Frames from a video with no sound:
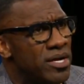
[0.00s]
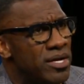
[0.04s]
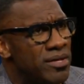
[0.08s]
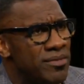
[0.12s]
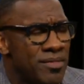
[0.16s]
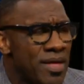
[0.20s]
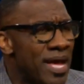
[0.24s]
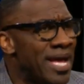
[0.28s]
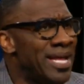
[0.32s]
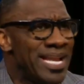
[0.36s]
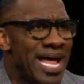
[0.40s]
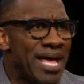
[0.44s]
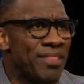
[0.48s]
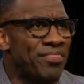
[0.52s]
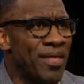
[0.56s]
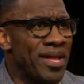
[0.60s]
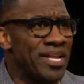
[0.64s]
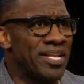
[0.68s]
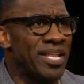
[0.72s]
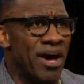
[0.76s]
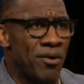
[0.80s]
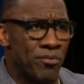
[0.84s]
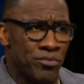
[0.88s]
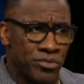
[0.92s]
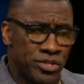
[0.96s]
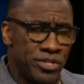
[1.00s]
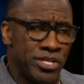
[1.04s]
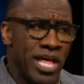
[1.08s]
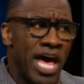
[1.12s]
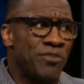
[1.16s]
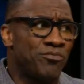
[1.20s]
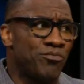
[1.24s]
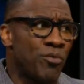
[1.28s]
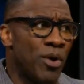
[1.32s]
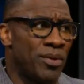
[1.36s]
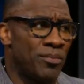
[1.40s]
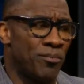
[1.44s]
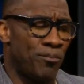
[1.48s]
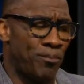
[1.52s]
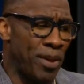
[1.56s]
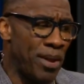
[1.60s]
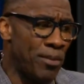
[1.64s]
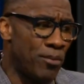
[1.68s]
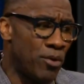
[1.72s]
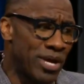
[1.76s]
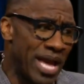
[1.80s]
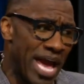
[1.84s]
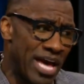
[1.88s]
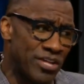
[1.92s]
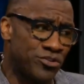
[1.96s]
And I think that's what people
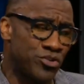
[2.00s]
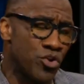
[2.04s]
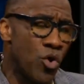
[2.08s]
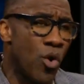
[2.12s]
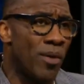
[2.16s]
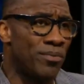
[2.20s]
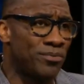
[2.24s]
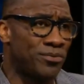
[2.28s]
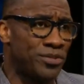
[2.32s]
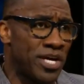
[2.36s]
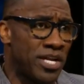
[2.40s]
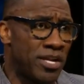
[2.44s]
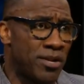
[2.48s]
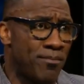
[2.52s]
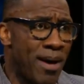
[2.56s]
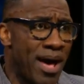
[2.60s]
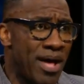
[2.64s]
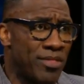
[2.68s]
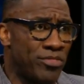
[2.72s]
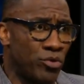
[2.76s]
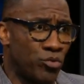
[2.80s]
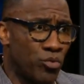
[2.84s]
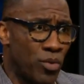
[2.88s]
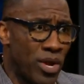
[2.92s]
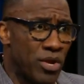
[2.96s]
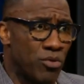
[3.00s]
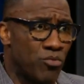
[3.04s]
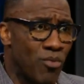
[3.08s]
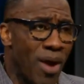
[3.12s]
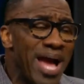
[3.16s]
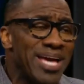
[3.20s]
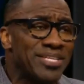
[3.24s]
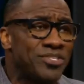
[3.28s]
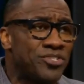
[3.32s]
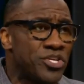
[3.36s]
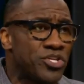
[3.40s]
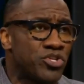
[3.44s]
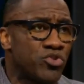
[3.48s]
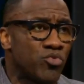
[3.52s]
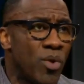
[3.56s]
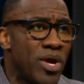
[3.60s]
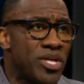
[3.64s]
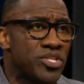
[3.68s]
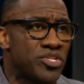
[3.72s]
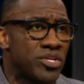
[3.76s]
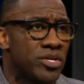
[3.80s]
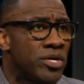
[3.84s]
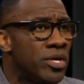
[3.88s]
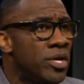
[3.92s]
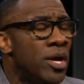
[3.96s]
got so upset about the Ray Rice
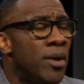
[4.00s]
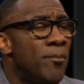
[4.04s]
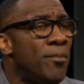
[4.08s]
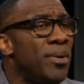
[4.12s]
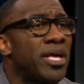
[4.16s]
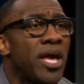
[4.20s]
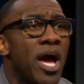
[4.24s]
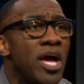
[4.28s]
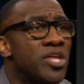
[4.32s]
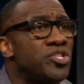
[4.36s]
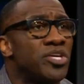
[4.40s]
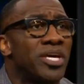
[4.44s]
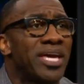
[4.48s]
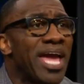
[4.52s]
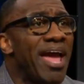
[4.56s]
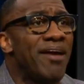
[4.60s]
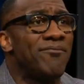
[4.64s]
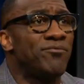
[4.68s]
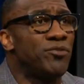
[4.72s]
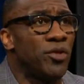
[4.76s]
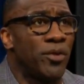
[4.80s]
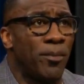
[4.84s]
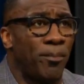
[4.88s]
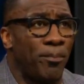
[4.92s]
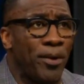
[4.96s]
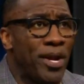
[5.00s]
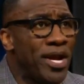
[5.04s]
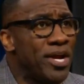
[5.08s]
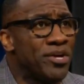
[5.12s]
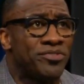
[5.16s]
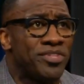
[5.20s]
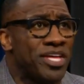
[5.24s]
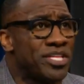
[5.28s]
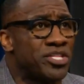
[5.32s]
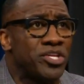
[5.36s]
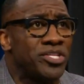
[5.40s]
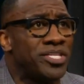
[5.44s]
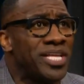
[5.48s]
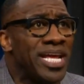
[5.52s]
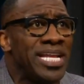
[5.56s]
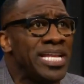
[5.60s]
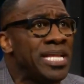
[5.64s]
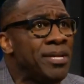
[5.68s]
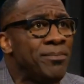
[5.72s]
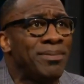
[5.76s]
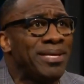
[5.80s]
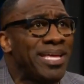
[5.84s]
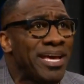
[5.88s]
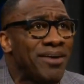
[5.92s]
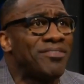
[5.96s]
situation, because you gave your appearance that you didn't
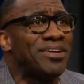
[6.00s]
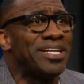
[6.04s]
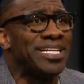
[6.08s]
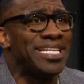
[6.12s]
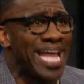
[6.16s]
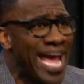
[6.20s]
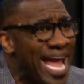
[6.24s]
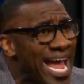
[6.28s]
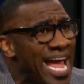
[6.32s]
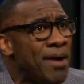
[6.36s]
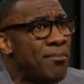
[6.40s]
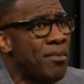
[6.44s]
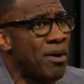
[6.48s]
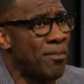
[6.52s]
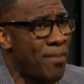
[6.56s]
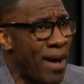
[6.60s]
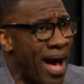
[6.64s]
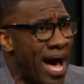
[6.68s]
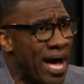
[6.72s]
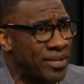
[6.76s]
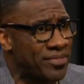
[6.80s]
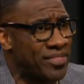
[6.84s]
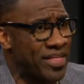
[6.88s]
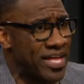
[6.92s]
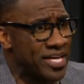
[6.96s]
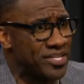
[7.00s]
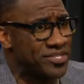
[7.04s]
even give a damn about this.